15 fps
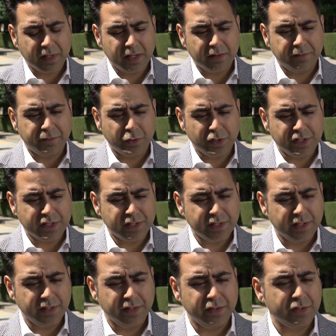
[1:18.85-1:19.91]
forced
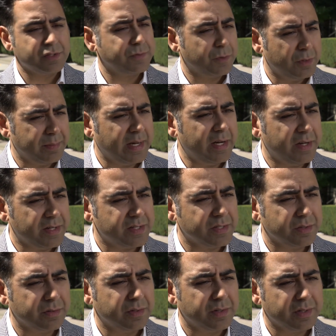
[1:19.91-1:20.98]
those foreign buyers
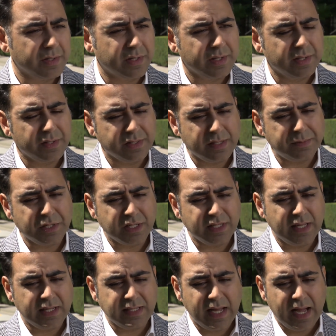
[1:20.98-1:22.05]
who were subject to
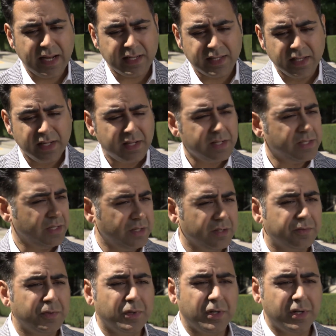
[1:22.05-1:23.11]
that tax to look
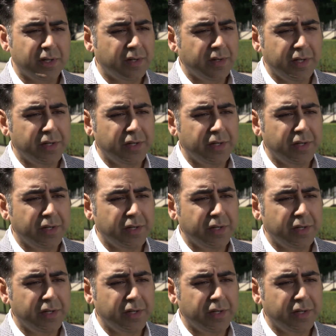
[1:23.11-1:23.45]
for,